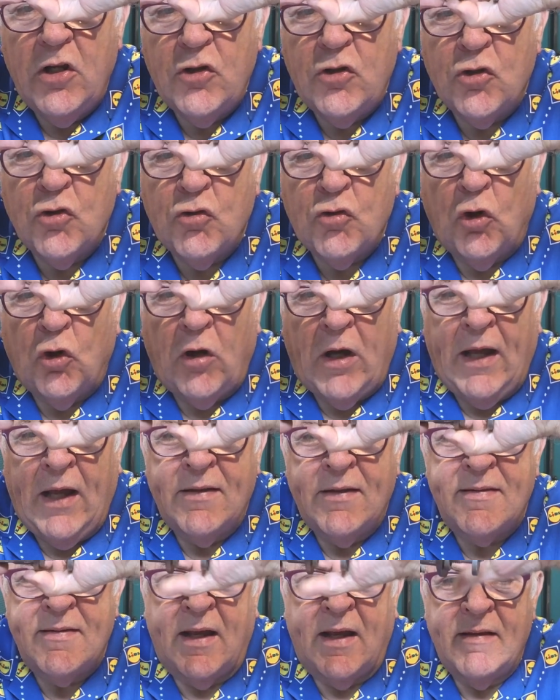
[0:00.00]
just sort of
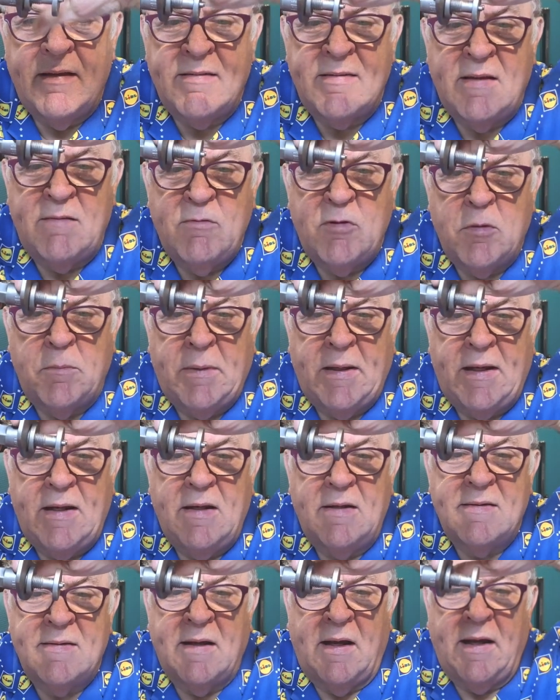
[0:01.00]
hand tight seemed to
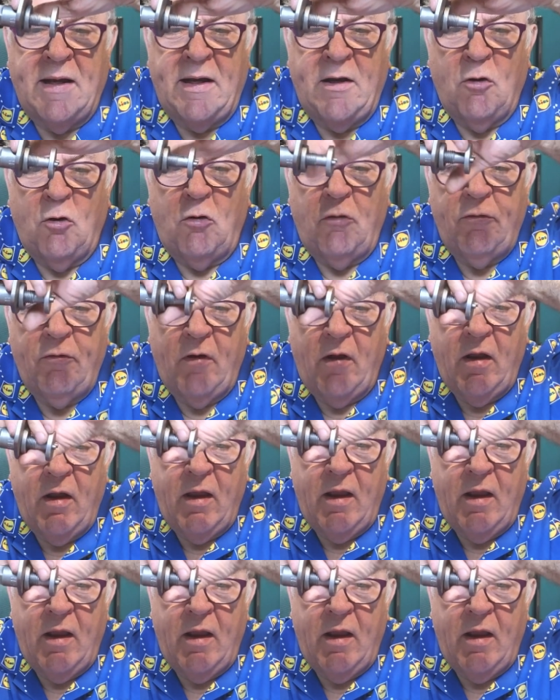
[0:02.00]
be tight enough.